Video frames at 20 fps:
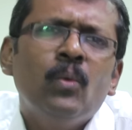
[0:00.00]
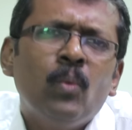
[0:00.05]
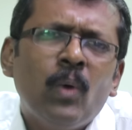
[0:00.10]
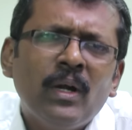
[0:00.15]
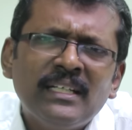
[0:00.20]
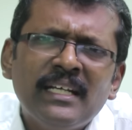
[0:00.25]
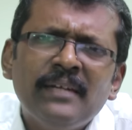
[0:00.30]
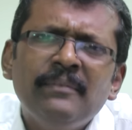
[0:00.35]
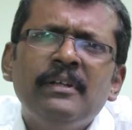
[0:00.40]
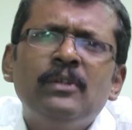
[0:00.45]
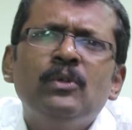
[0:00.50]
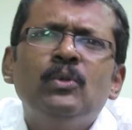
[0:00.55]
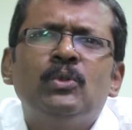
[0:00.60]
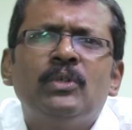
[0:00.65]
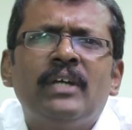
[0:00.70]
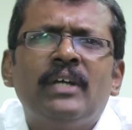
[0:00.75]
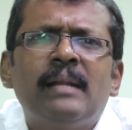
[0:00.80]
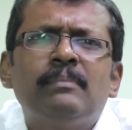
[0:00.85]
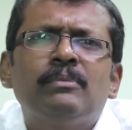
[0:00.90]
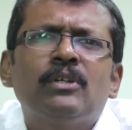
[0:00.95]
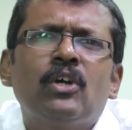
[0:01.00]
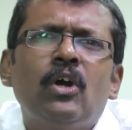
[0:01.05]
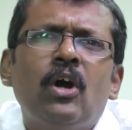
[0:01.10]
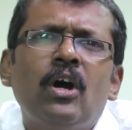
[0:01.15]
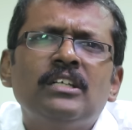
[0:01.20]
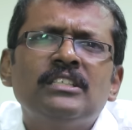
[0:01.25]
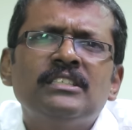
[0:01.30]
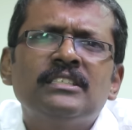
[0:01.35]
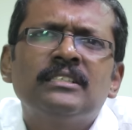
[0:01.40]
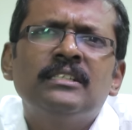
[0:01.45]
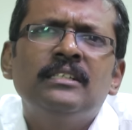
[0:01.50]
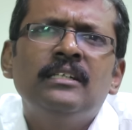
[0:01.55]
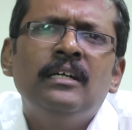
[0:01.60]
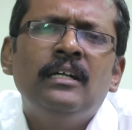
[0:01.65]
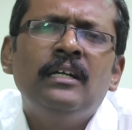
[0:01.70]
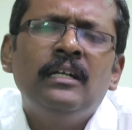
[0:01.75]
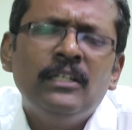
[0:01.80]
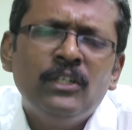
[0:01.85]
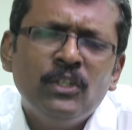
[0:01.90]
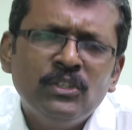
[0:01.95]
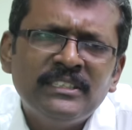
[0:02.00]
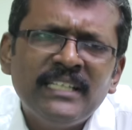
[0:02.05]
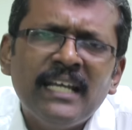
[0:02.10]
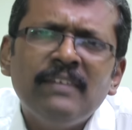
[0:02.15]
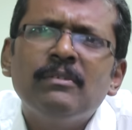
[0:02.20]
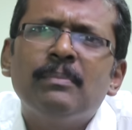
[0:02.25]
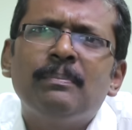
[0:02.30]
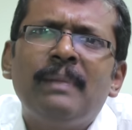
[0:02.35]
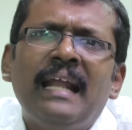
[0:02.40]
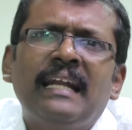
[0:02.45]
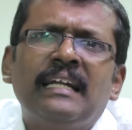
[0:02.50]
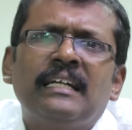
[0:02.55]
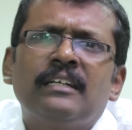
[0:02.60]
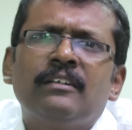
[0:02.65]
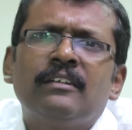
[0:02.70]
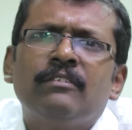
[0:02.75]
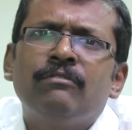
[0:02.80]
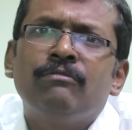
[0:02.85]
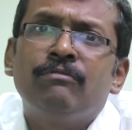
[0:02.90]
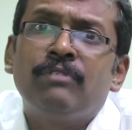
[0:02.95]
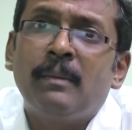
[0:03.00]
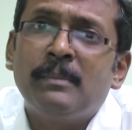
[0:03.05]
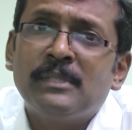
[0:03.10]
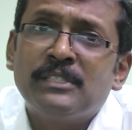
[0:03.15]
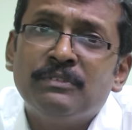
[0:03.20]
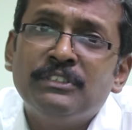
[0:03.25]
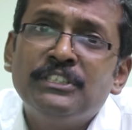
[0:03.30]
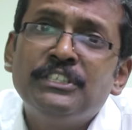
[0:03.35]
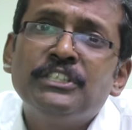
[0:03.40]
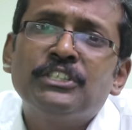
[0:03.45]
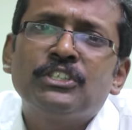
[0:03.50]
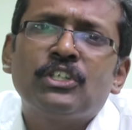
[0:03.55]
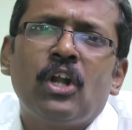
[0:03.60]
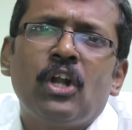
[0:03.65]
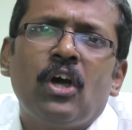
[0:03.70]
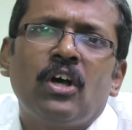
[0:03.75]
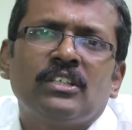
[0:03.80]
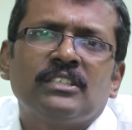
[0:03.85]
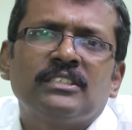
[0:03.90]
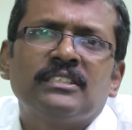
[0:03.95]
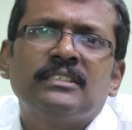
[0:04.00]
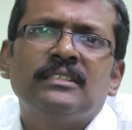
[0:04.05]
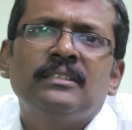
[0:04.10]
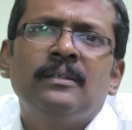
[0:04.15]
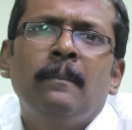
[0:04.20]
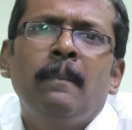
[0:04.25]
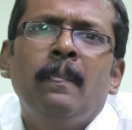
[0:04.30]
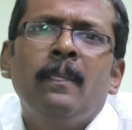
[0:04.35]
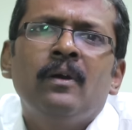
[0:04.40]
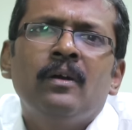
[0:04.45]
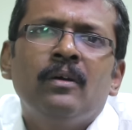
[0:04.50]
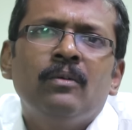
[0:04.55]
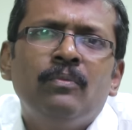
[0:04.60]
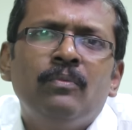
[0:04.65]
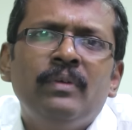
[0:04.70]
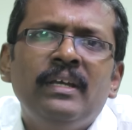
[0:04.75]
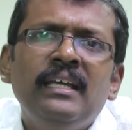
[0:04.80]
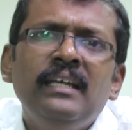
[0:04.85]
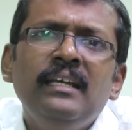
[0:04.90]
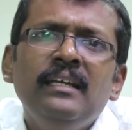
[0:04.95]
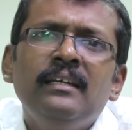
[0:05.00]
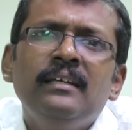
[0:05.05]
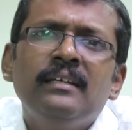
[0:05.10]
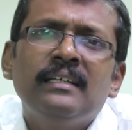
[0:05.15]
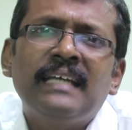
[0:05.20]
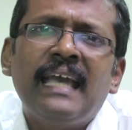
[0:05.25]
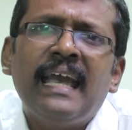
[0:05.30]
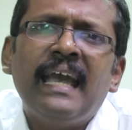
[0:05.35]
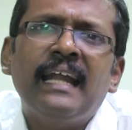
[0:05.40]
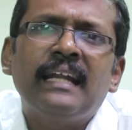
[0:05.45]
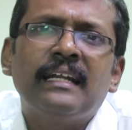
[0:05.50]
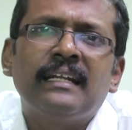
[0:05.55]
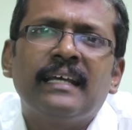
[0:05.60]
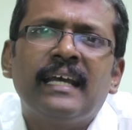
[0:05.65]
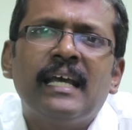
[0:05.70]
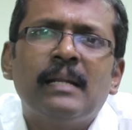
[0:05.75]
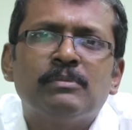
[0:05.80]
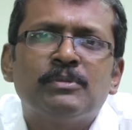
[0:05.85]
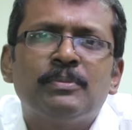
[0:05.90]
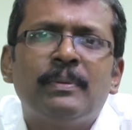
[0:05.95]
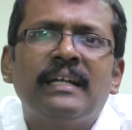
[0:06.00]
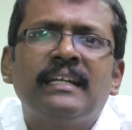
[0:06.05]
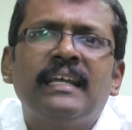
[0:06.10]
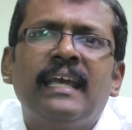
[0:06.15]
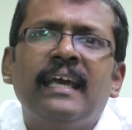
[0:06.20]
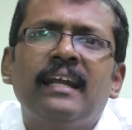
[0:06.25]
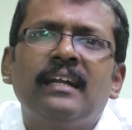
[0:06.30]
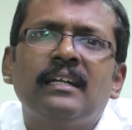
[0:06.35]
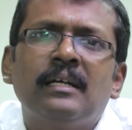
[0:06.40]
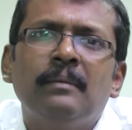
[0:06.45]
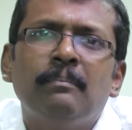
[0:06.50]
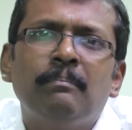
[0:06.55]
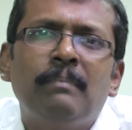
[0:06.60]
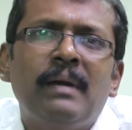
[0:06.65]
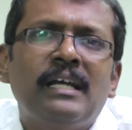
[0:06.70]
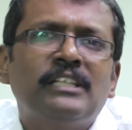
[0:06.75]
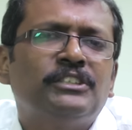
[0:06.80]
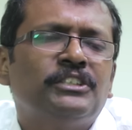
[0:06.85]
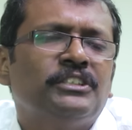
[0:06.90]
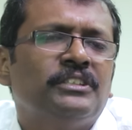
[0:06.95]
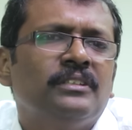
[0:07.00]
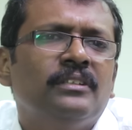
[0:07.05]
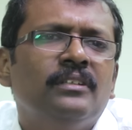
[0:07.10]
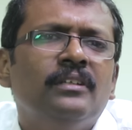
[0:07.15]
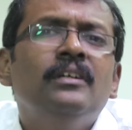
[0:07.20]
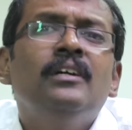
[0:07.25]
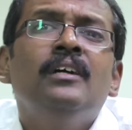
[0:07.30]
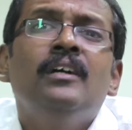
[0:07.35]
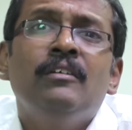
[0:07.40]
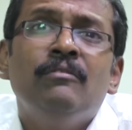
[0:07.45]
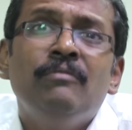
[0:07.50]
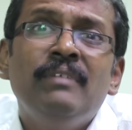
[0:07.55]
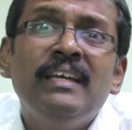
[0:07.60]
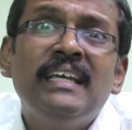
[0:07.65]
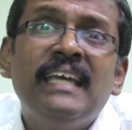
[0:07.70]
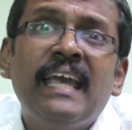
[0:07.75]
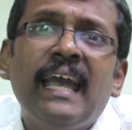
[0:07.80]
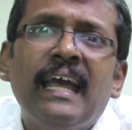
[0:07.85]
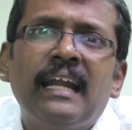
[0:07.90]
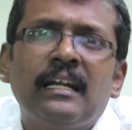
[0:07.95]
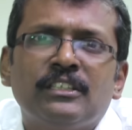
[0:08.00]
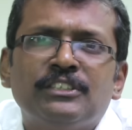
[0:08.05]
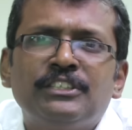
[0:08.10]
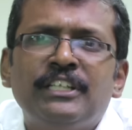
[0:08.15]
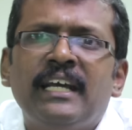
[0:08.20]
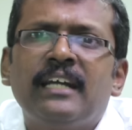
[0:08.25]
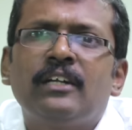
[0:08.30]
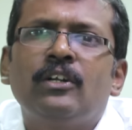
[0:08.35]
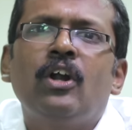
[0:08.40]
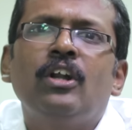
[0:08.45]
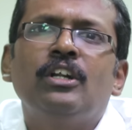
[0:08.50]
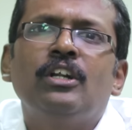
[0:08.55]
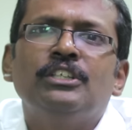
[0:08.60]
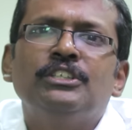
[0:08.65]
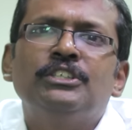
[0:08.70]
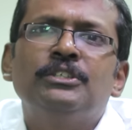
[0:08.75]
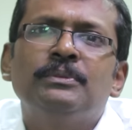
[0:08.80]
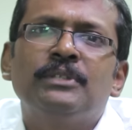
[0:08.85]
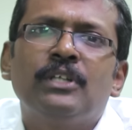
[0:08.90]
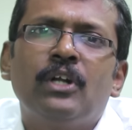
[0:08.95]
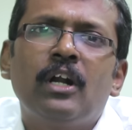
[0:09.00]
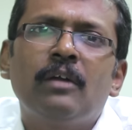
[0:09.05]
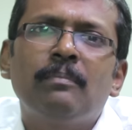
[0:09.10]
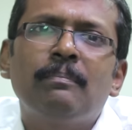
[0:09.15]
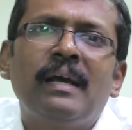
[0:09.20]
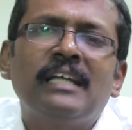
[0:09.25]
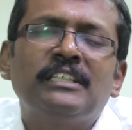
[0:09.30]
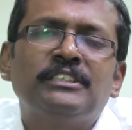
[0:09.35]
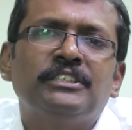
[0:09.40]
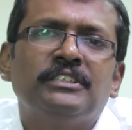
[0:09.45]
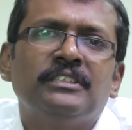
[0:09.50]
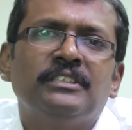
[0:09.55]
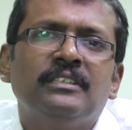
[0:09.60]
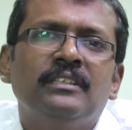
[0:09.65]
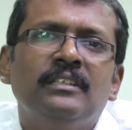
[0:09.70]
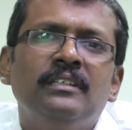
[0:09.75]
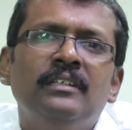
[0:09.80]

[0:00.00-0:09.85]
What can we do to help the cause? To save the planet from its vicious claws. We can help spread care and compassion. We can share knowledge with a lot of passion.